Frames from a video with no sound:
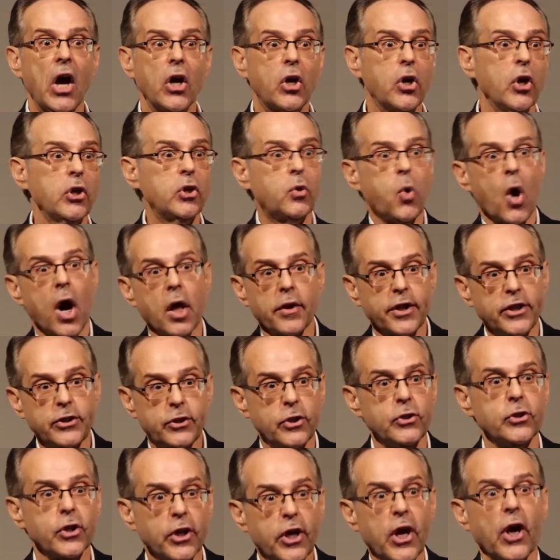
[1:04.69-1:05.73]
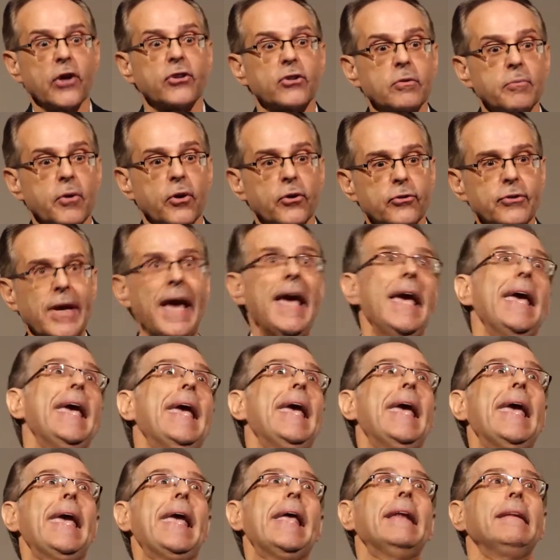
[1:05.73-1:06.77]
good quality to your customers.
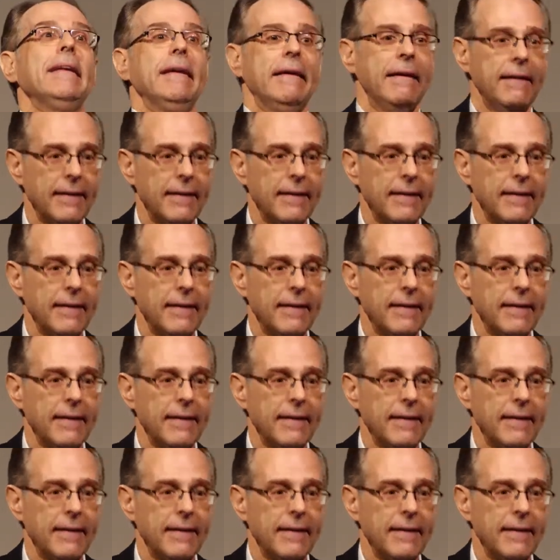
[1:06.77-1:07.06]
And